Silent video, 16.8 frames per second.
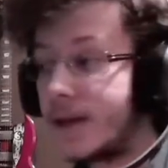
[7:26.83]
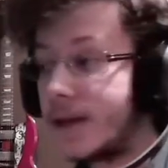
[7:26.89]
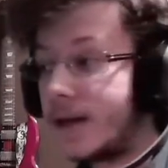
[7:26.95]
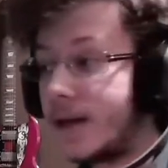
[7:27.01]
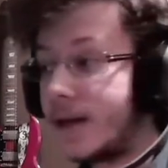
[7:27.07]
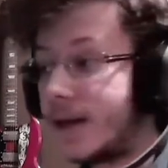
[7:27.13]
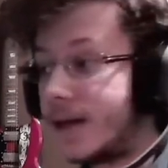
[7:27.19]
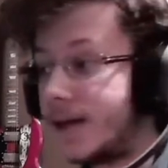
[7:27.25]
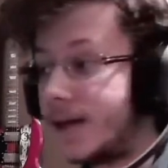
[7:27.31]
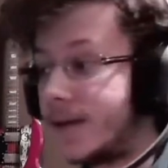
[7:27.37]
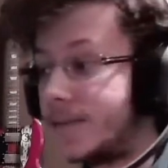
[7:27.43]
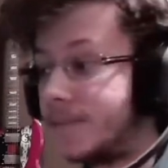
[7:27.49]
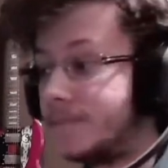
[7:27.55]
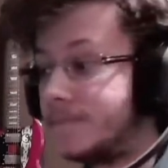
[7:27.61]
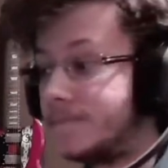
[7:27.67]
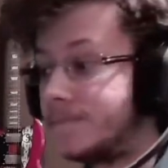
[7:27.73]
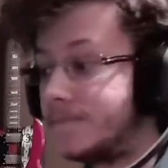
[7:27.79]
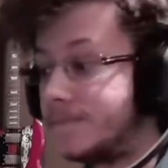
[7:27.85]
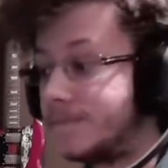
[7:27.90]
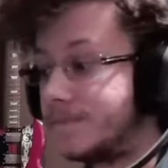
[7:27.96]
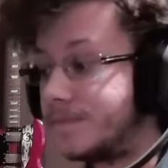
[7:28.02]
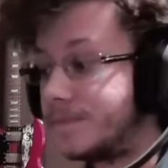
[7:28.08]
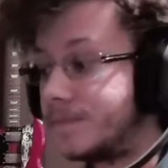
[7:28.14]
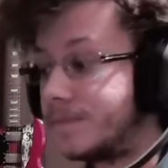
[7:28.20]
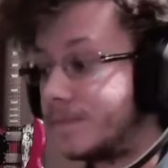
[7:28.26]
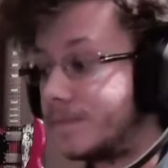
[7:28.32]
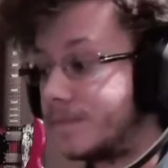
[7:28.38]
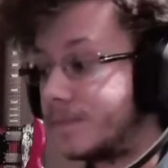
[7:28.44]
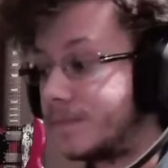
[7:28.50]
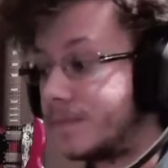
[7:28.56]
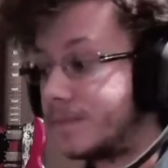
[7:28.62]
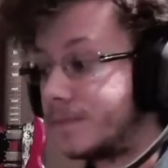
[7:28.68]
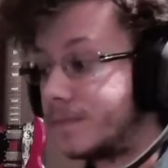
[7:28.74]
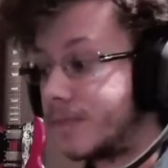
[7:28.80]
And
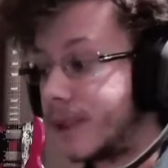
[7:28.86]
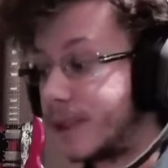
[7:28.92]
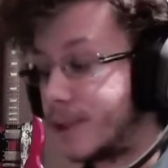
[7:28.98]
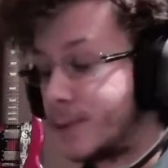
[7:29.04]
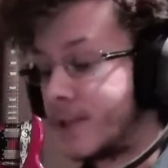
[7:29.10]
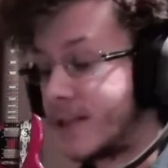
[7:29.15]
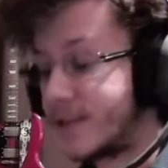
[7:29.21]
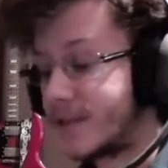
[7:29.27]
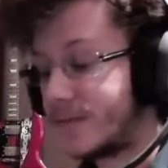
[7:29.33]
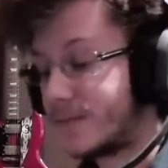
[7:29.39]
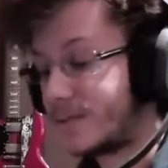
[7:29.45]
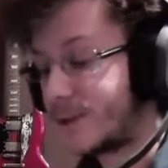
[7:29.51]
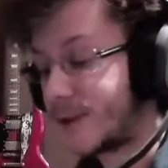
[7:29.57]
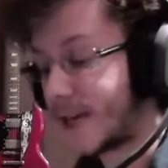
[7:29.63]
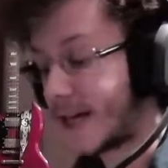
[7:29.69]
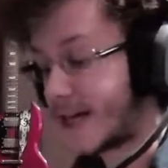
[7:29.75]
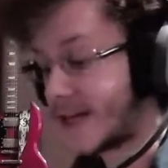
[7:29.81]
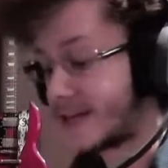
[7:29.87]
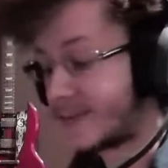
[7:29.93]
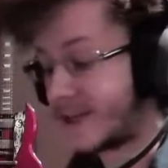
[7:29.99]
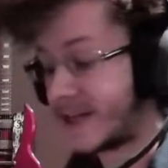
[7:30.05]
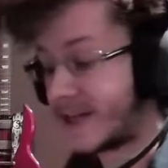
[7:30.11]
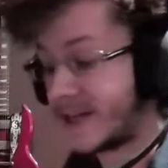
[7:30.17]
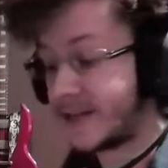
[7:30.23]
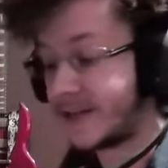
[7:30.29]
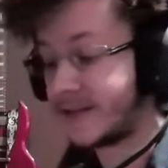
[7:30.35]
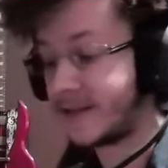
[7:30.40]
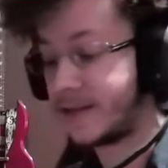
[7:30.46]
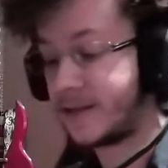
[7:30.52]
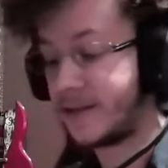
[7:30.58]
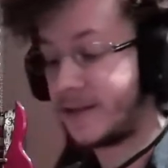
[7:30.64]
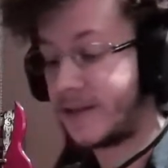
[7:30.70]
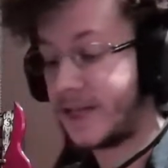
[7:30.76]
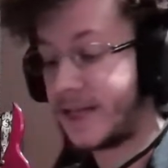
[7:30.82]
the reason for that is because
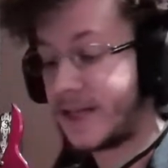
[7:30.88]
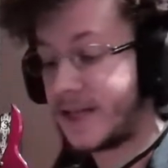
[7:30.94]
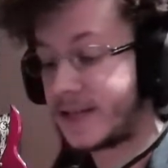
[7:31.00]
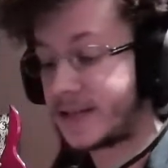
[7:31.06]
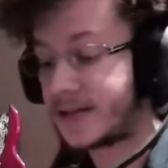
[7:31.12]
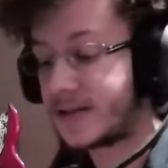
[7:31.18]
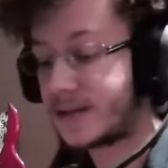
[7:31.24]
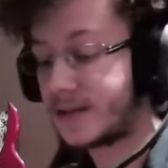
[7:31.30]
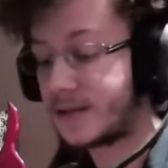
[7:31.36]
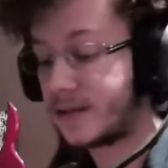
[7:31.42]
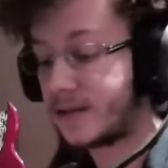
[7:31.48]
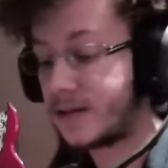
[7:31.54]
this,